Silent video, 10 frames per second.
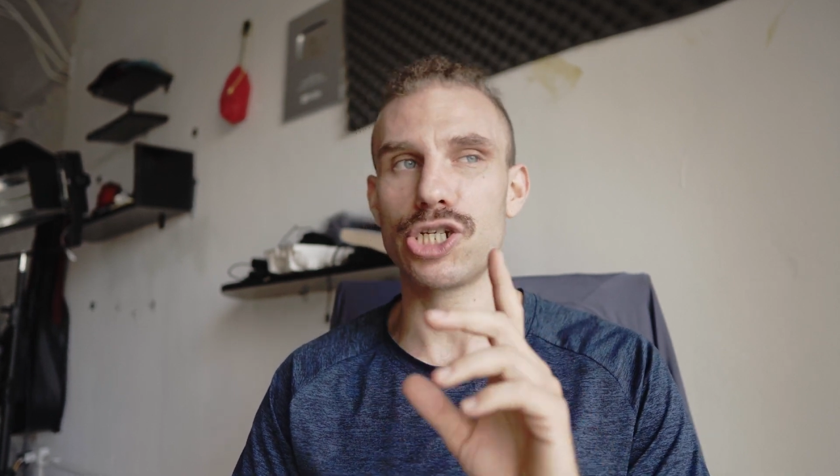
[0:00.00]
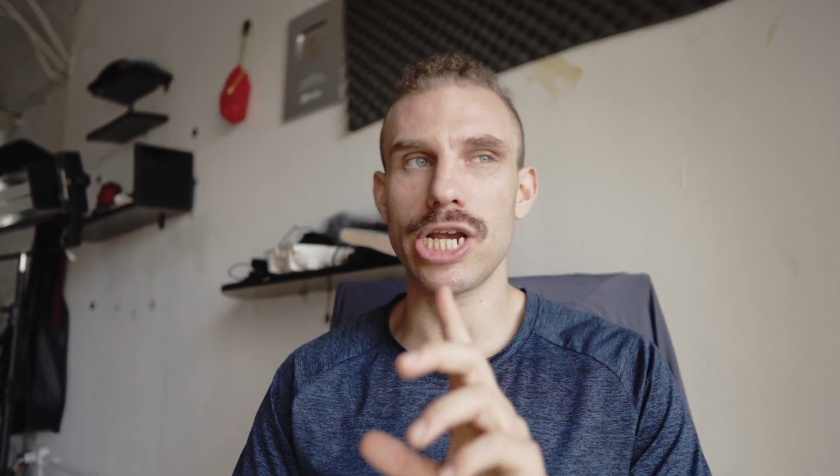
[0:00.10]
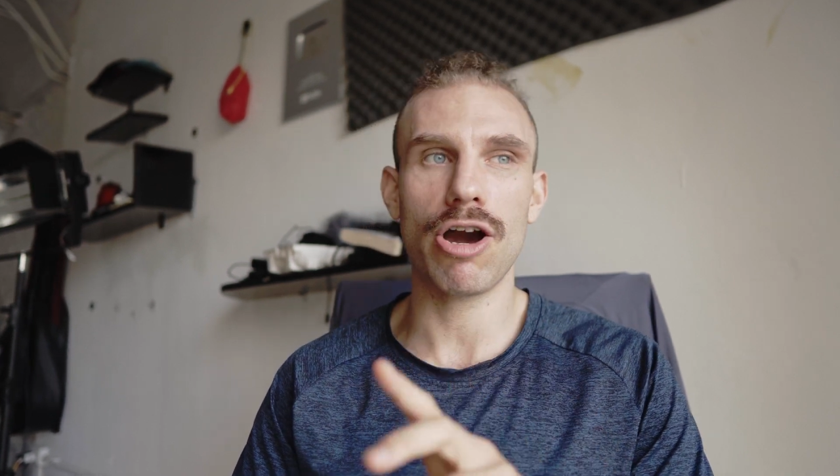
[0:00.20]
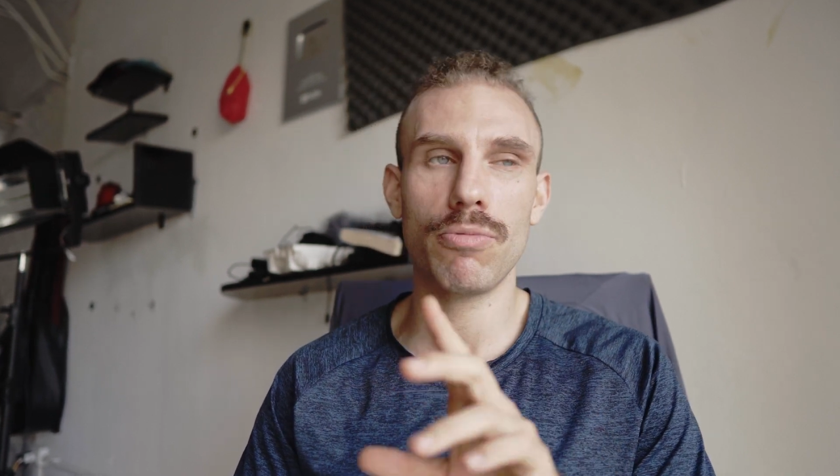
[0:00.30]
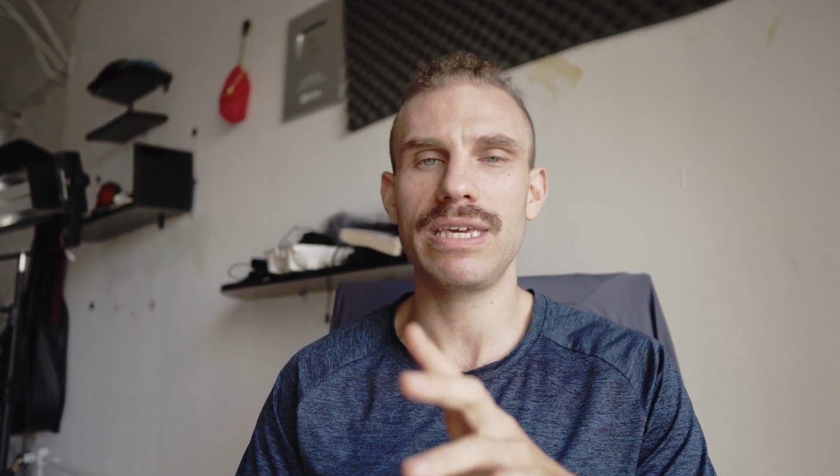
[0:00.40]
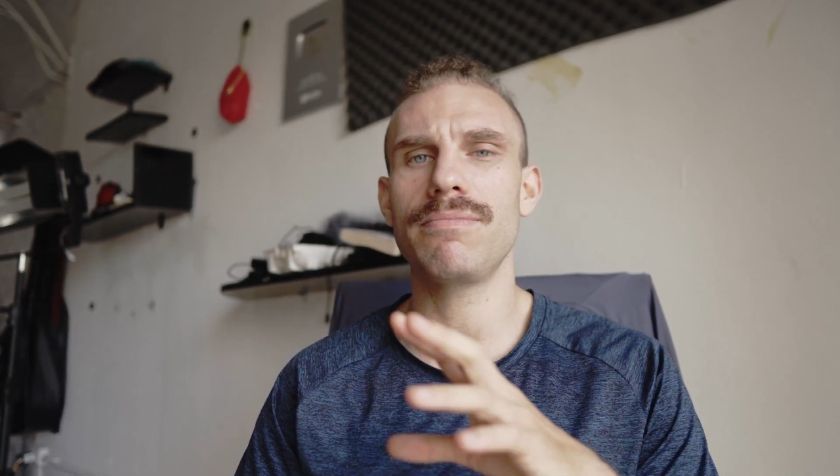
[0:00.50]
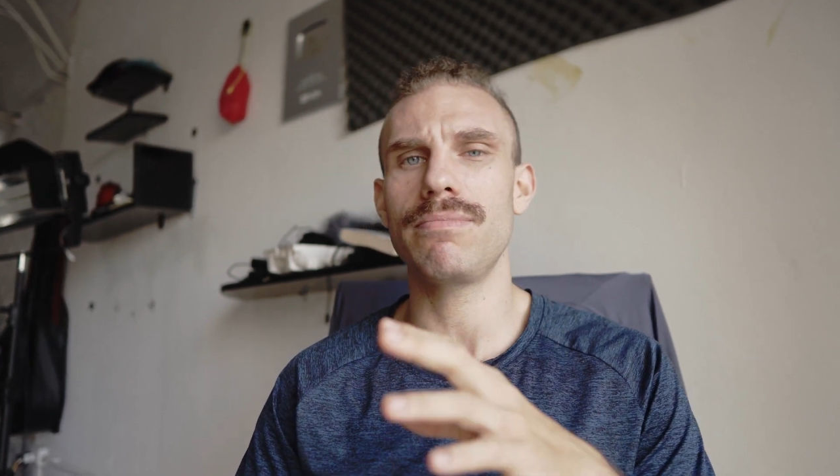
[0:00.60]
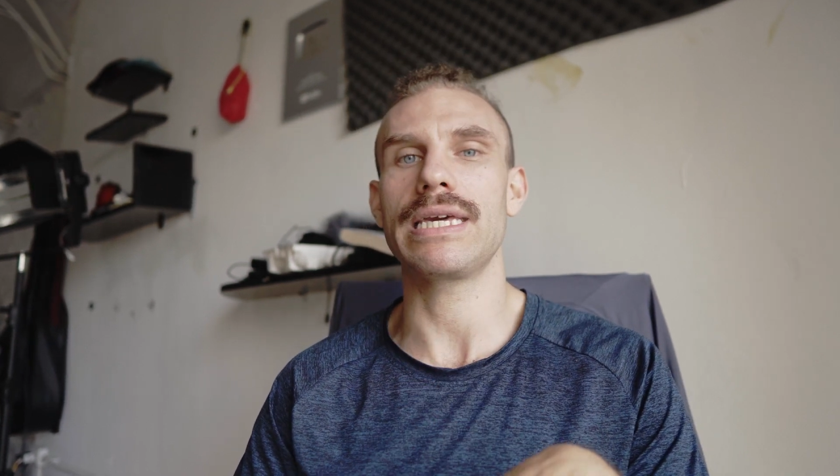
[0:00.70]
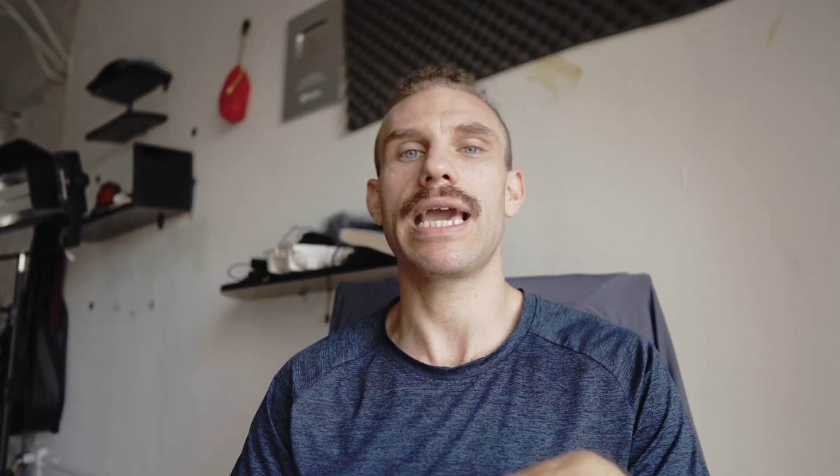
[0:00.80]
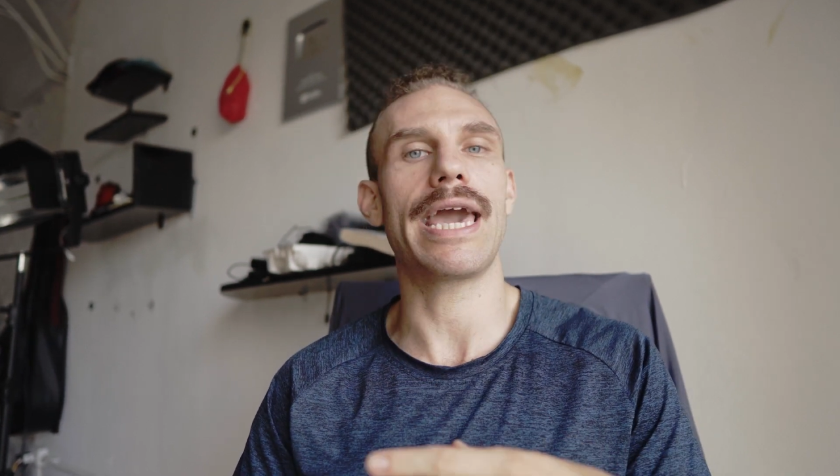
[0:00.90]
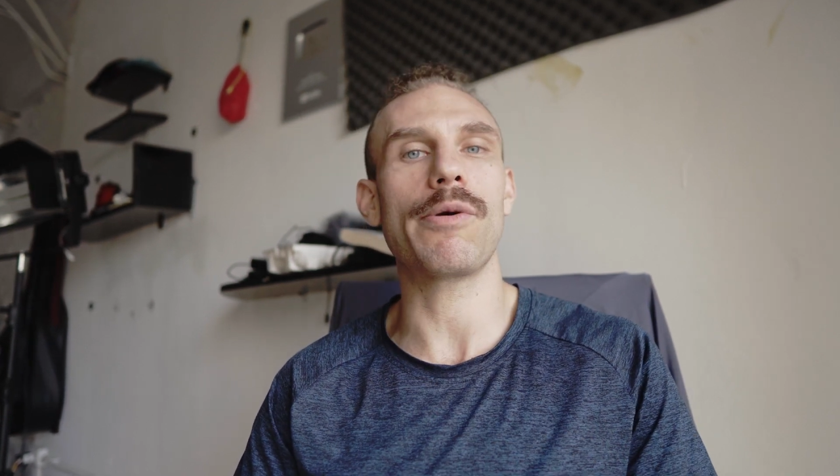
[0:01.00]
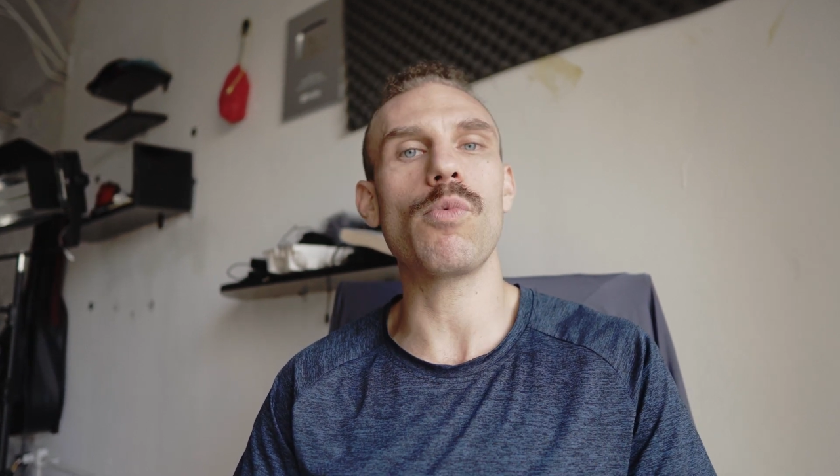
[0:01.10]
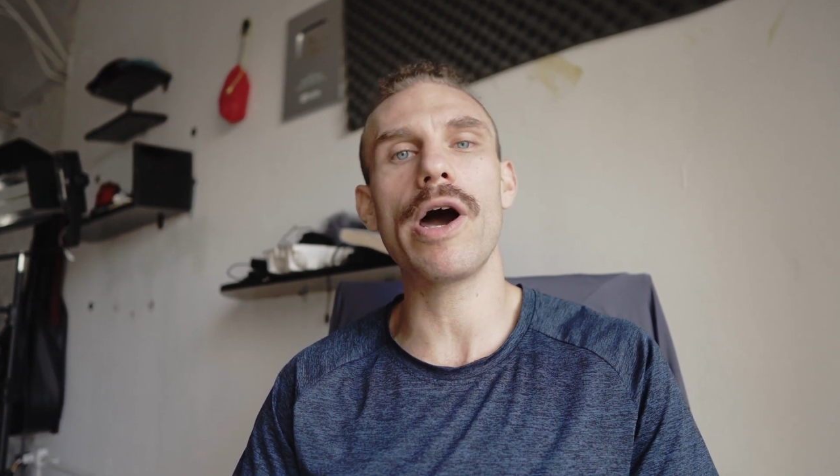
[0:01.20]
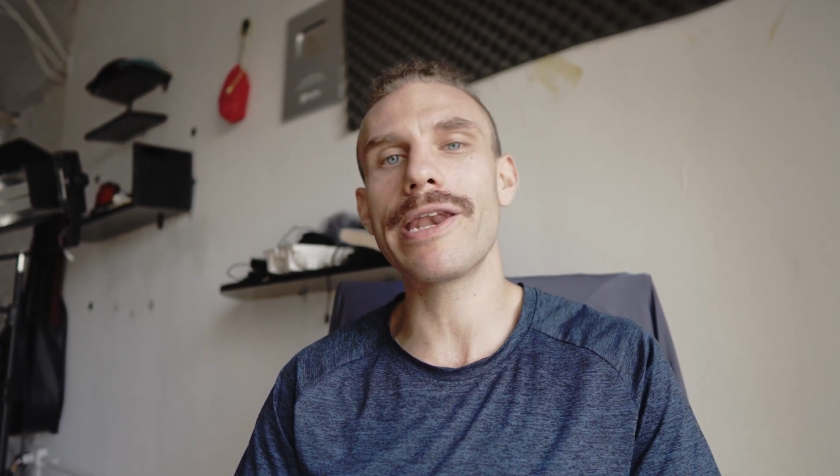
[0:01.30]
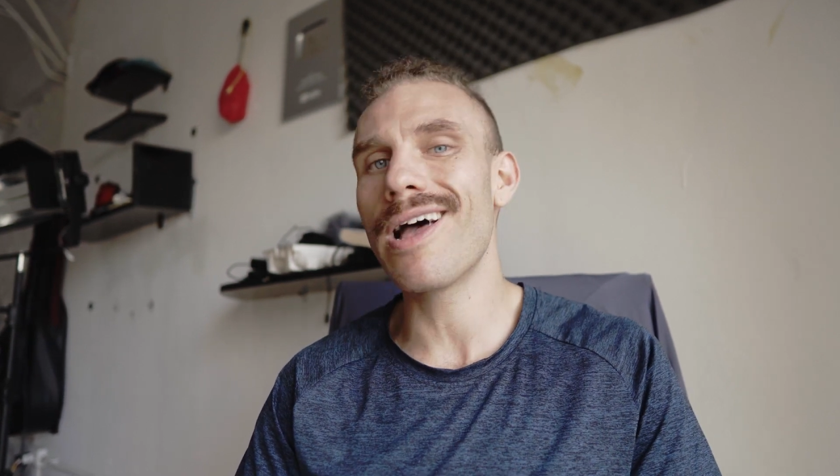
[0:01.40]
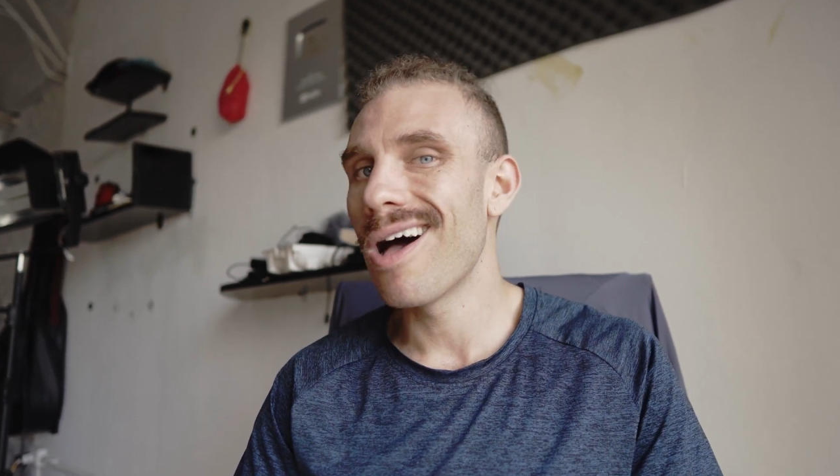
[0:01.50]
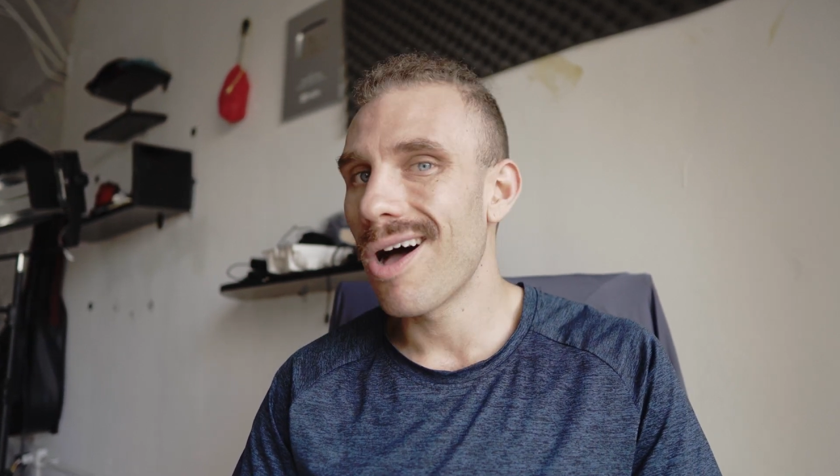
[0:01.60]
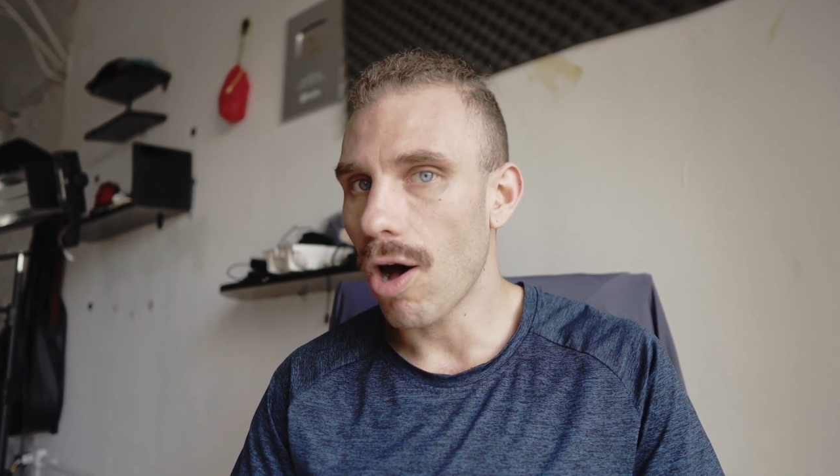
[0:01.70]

Xiaomi Mi A one,